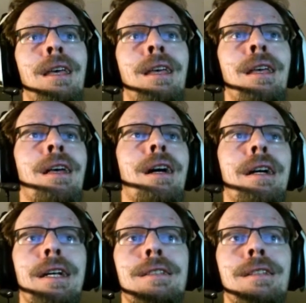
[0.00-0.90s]

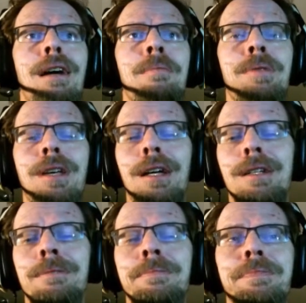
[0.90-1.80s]
It gets complicated.
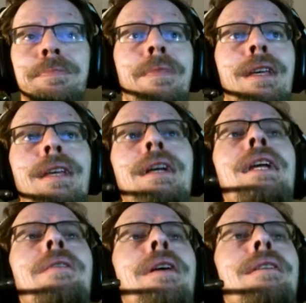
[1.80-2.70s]

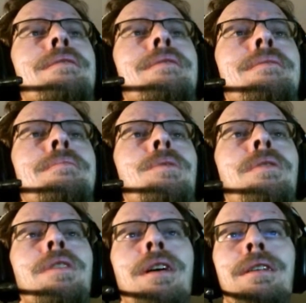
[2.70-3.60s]
Anyway,
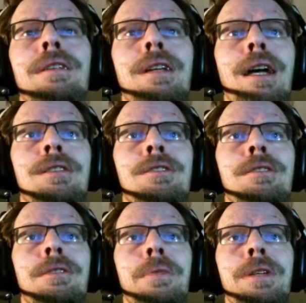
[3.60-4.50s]
moving on to the next, you're
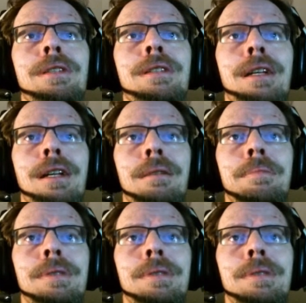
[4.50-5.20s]
going to want to set up